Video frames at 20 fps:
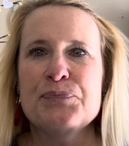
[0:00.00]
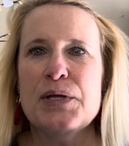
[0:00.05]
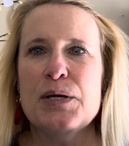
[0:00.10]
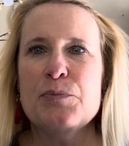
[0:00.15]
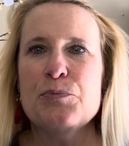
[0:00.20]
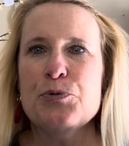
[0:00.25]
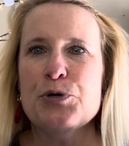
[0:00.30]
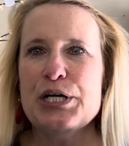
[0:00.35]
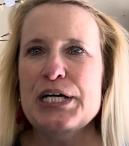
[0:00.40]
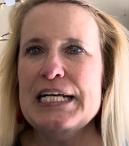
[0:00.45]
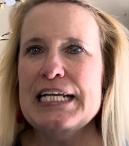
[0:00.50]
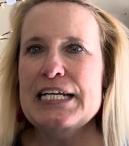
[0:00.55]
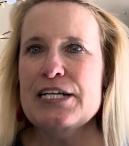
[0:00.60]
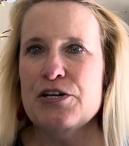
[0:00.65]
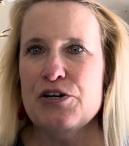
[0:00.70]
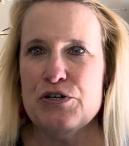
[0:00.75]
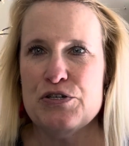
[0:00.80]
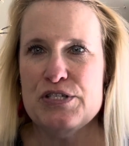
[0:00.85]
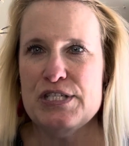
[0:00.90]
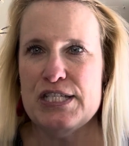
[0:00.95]
breeding
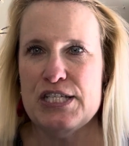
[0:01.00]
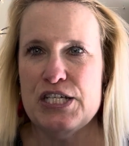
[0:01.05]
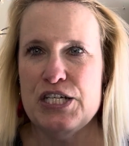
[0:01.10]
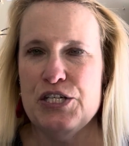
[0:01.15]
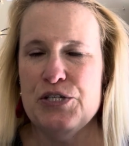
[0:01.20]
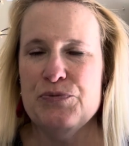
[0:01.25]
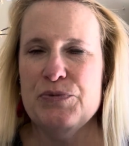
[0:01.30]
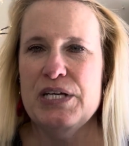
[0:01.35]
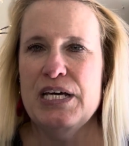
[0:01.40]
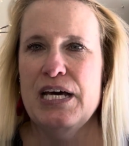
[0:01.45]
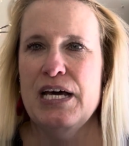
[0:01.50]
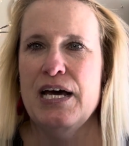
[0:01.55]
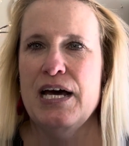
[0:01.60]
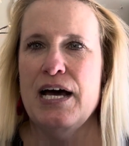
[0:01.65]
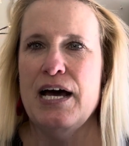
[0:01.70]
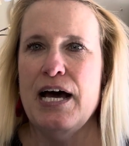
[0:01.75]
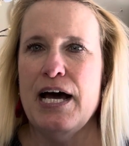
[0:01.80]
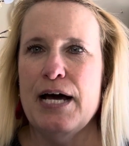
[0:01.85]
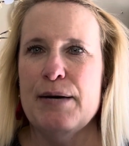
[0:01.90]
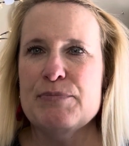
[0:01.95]
her soon.
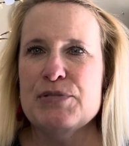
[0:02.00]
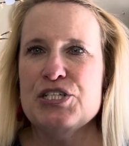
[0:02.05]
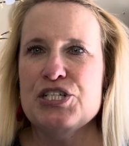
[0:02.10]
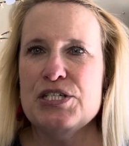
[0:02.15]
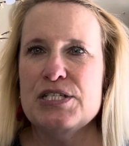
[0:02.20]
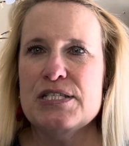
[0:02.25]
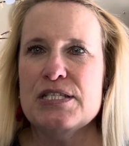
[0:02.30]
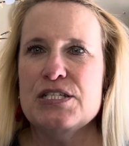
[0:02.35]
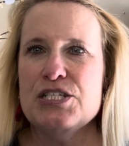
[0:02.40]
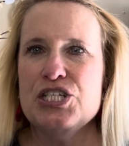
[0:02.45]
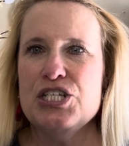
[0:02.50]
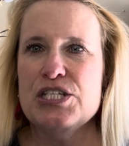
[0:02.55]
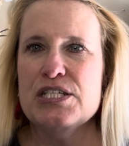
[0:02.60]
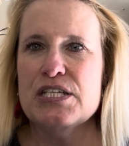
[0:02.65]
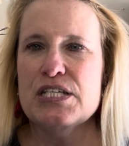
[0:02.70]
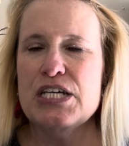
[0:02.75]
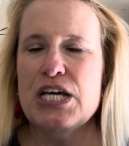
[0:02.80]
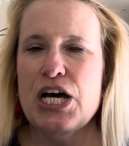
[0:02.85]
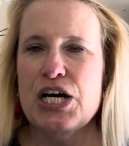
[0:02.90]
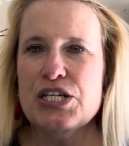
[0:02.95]
She's a
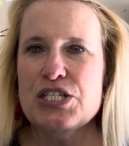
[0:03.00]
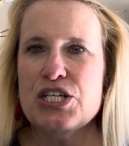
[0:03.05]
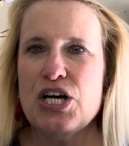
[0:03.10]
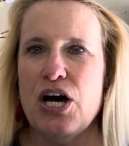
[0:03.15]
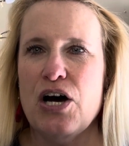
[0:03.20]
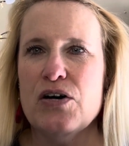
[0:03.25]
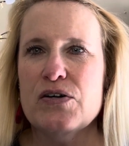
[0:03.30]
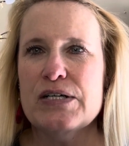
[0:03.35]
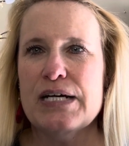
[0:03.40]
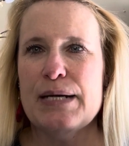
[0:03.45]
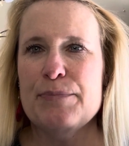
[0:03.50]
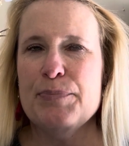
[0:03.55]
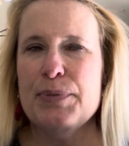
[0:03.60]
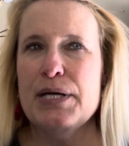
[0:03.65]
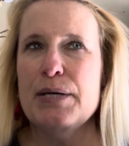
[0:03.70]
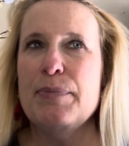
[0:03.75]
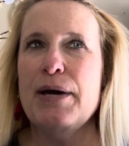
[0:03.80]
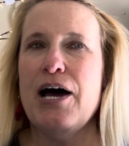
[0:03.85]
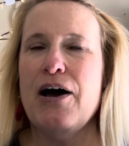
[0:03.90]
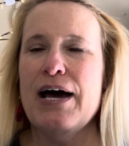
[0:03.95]
young dog, but
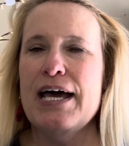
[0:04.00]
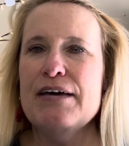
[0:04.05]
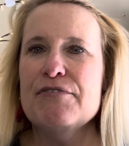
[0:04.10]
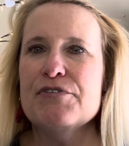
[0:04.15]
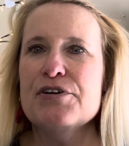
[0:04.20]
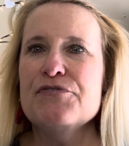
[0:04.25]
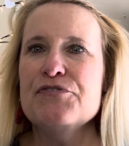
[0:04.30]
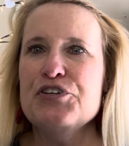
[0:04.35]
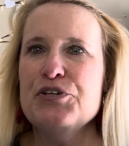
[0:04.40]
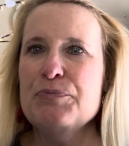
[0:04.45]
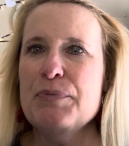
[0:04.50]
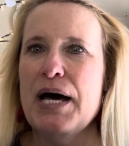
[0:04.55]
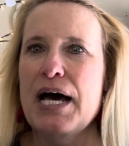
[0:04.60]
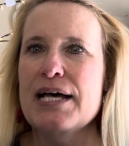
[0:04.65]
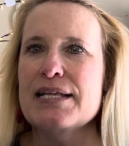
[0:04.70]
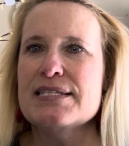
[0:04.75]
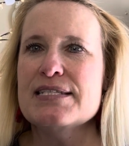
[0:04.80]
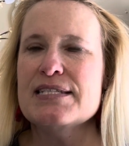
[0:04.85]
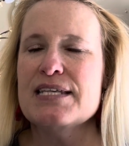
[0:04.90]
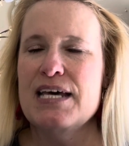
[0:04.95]
about every few
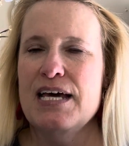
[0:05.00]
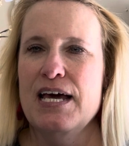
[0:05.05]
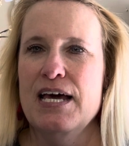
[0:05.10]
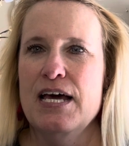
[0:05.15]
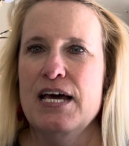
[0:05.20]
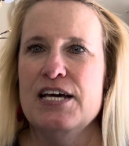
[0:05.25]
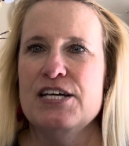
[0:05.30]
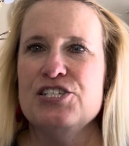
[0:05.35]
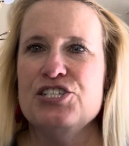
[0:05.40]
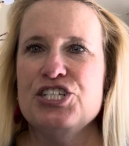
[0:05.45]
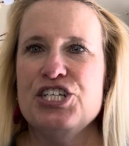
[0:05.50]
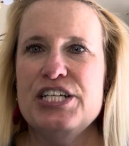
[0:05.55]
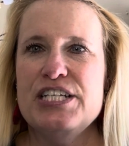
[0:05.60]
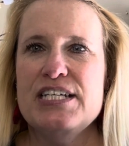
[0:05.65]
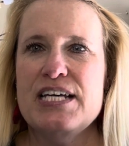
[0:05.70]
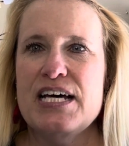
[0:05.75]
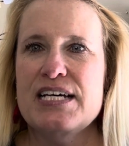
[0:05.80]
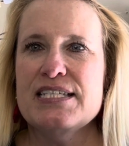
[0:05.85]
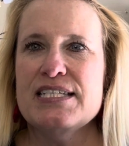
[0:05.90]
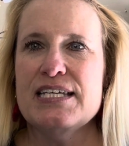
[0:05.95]
months she
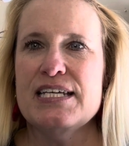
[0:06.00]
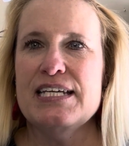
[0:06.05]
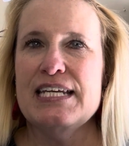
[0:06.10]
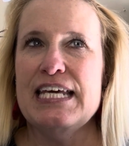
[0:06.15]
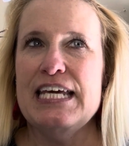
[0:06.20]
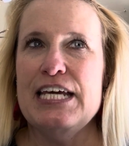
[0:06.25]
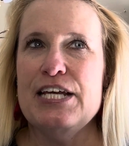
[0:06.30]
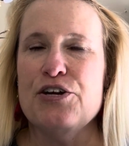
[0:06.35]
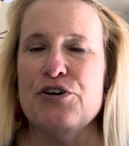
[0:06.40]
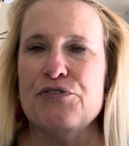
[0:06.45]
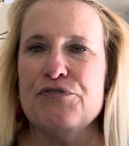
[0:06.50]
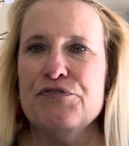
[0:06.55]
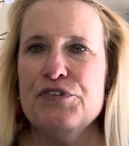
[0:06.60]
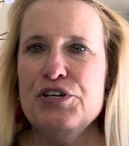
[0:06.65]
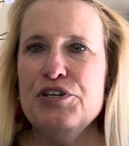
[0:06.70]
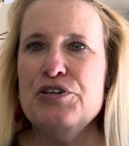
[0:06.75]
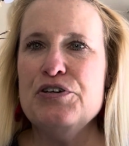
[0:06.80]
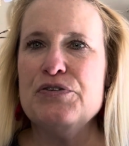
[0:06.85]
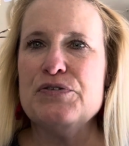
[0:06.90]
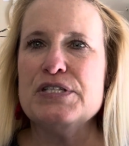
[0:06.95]
doesn't eat her
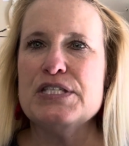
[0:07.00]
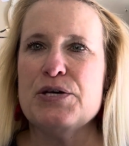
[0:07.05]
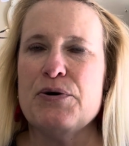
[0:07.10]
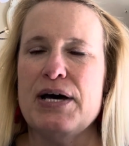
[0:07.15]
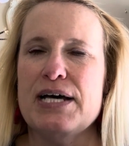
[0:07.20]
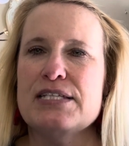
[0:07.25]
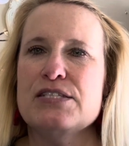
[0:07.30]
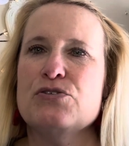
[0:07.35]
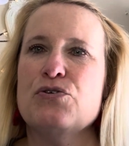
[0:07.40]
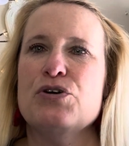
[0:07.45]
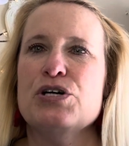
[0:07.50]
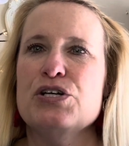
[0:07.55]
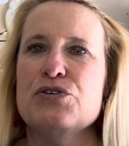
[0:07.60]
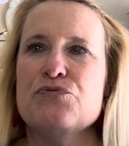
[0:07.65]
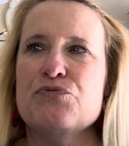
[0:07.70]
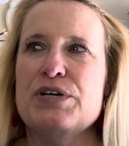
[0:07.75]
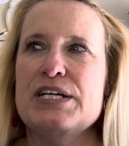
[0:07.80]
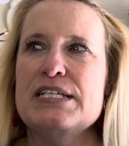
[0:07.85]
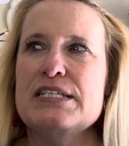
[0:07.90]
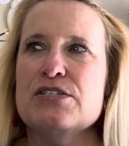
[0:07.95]
food. So I started
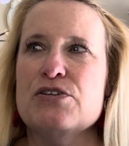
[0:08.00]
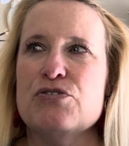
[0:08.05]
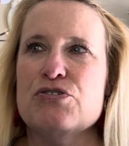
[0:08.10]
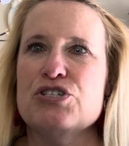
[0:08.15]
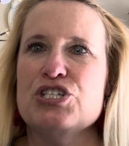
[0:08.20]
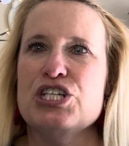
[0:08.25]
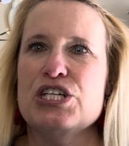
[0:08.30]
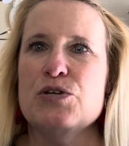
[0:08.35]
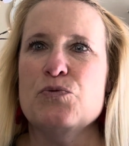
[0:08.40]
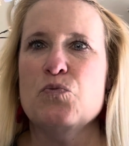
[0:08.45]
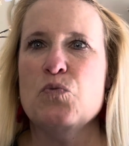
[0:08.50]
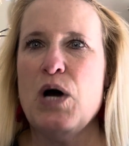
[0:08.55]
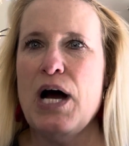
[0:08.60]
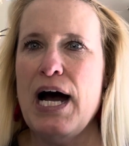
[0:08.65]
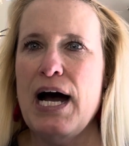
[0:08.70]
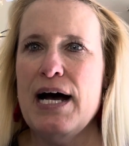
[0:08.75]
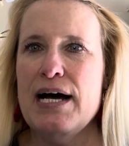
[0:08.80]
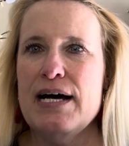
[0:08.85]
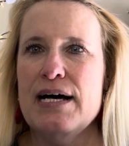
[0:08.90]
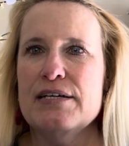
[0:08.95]
researching
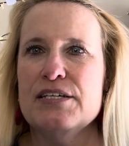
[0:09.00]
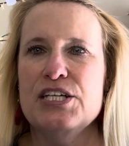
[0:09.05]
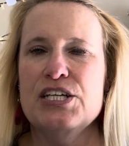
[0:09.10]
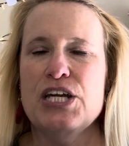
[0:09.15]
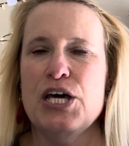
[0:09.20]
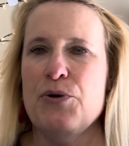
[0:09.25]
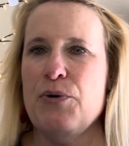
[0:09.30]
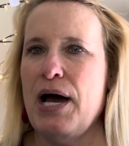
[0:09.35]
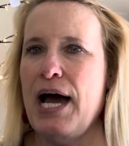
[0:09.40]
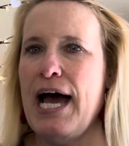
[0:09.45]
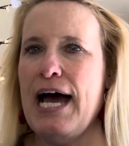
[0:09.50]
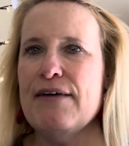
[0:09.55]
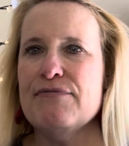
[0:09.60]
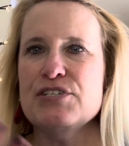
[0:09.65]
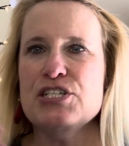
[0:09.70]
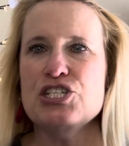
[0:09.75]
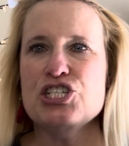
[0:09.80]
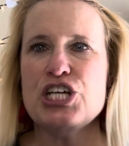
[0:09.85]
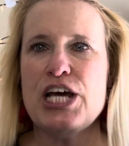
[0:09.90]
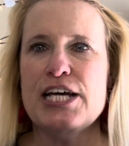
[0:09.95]
why, I have
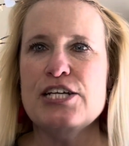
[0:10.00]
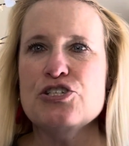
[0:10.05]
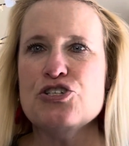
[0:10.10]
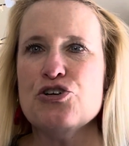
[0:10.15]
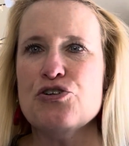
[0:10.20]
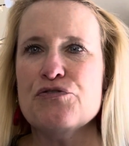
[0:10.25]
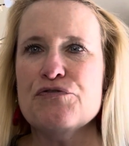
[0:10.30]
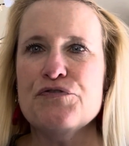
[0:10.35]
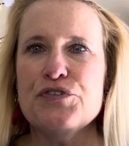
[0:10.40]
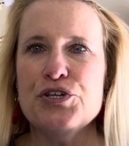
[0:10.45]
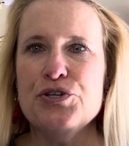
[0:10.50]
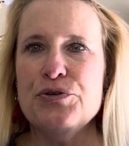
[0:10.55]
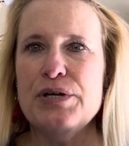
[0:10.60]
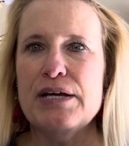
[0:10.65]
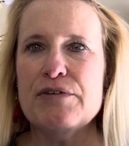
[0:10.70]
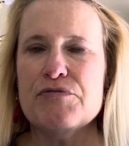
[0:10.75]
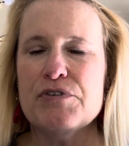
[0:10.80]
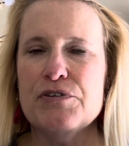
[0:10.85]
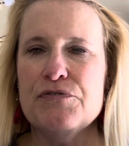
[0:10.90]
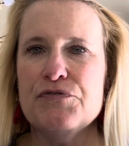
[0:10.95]
to change her food
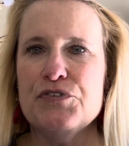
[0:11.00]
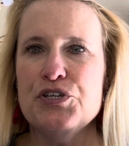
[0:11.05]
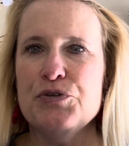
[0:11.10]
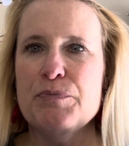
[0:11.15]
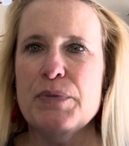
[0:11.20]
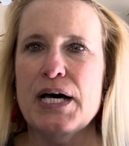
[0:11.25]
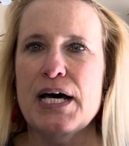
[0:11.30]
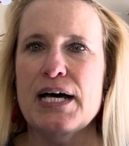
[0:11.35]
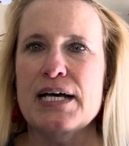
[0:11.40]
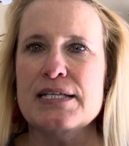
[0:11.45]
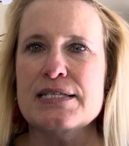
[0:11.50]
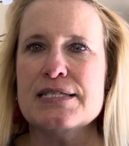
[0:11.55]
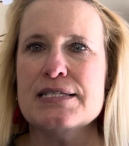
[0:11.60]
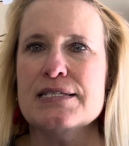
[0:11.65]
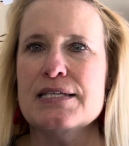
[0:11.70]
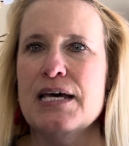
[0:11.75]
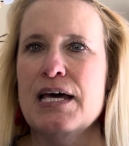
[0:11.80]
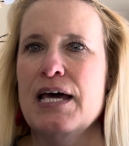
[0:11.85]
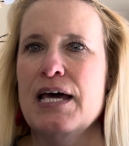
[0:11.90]
every few months.